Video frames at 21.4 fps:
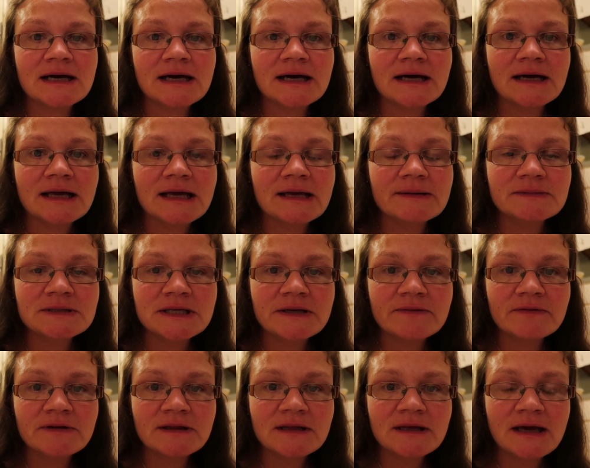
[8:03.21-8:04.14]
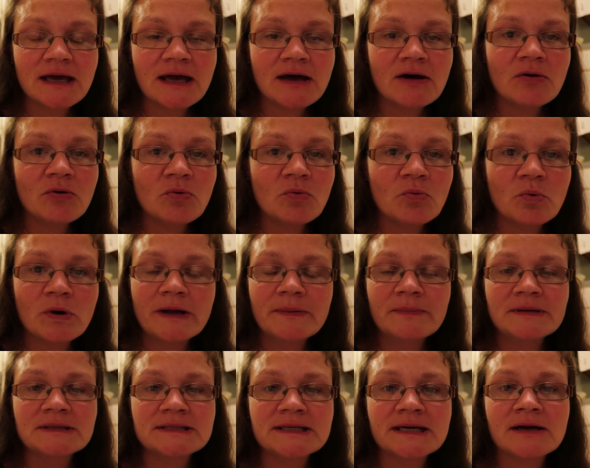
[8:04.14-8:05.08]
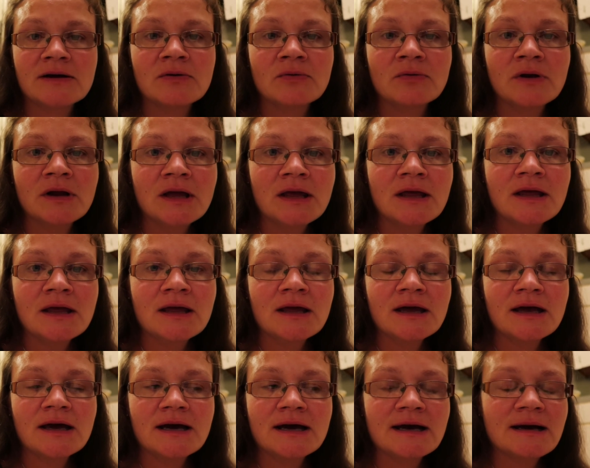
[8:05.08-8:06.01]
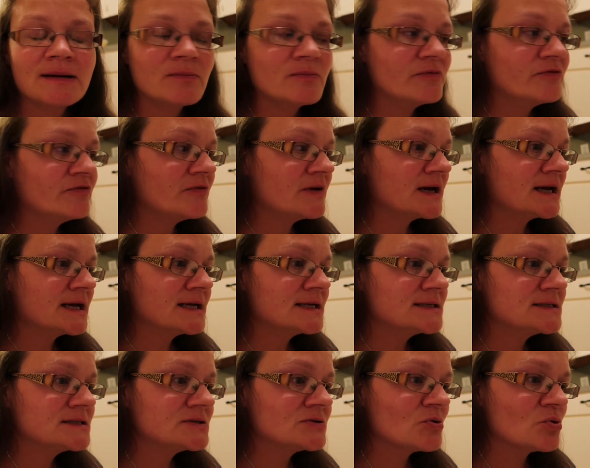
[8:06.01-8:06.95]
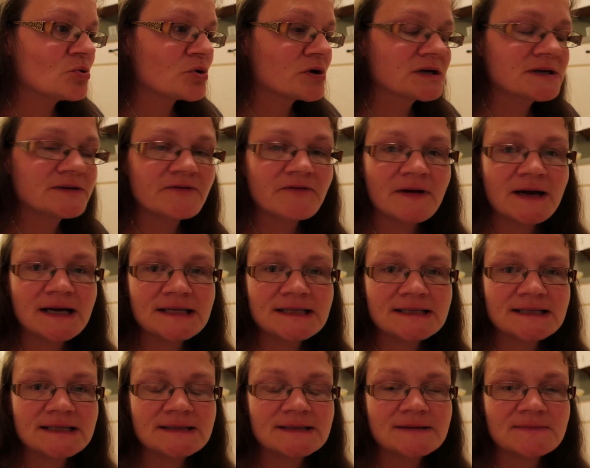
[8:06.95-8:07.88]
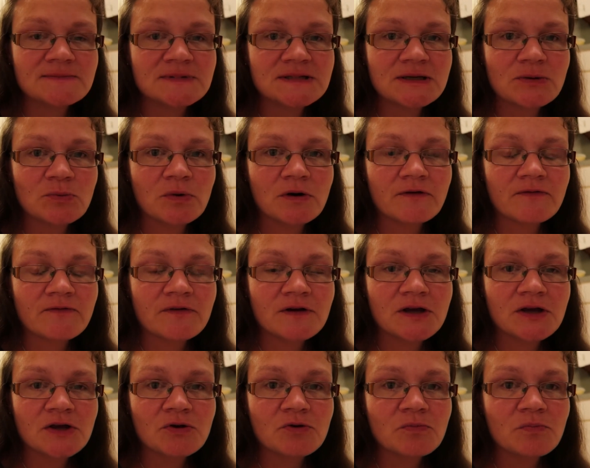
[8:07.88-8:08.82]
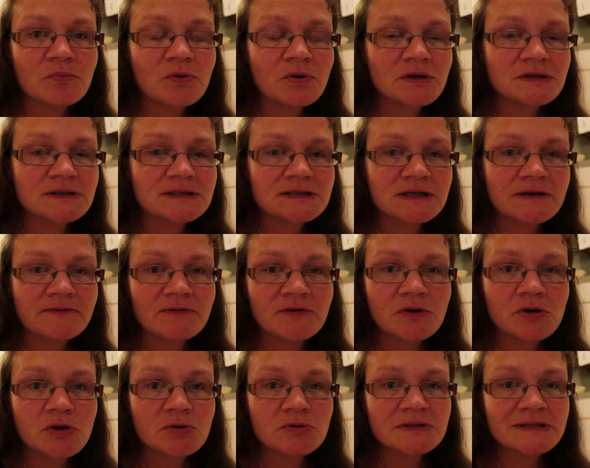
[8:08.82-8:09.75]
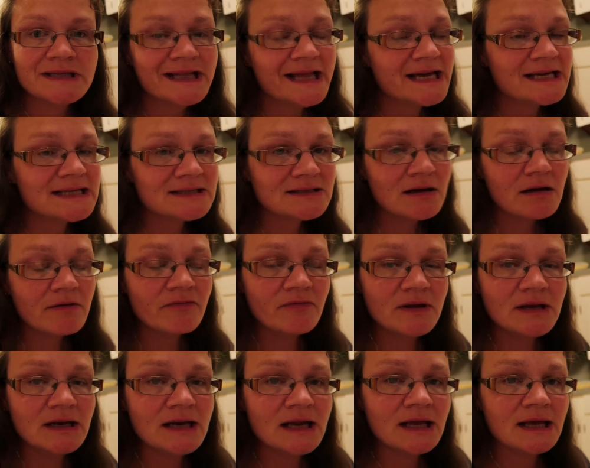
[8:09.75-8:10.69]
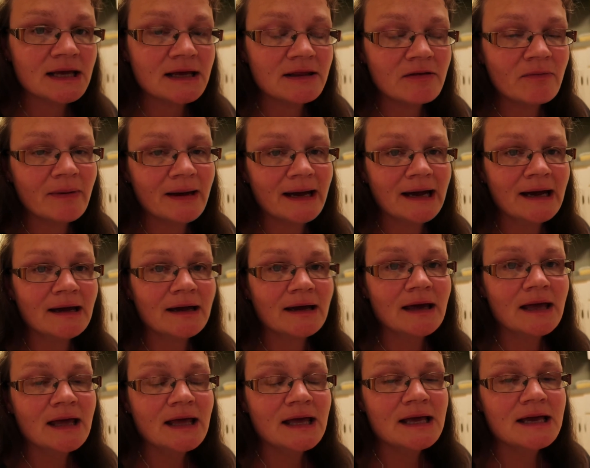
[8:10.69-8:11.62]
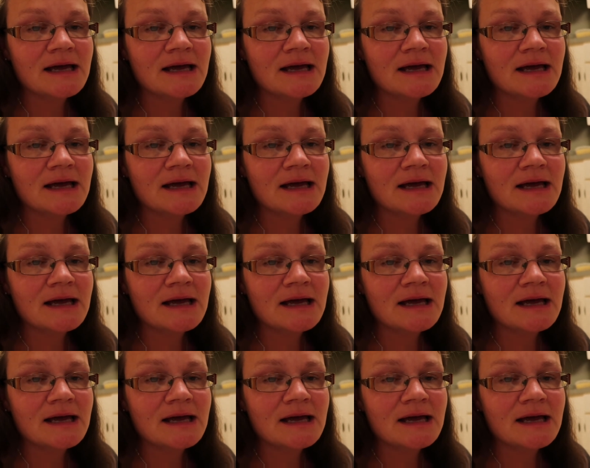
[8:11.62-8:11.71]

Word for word: Uh, empty everything out, wipe it down um, find or find systems that work for you. Put stuff you use less often in the back.